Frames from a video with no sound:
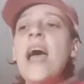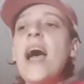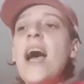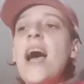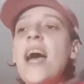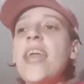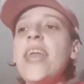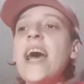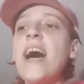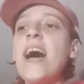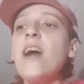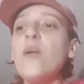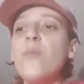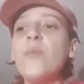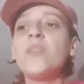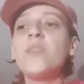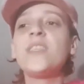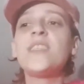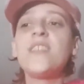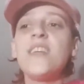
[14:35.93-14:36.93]
and I
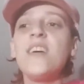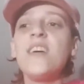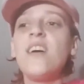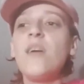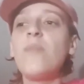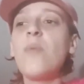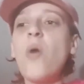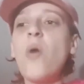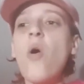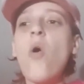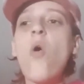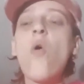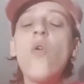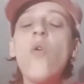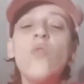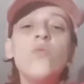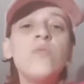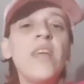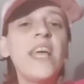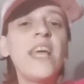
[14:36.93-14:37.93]
would stay up
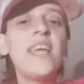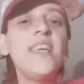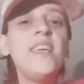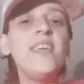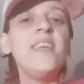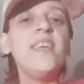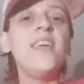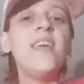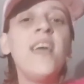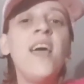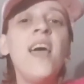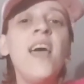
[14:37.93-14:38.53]
all night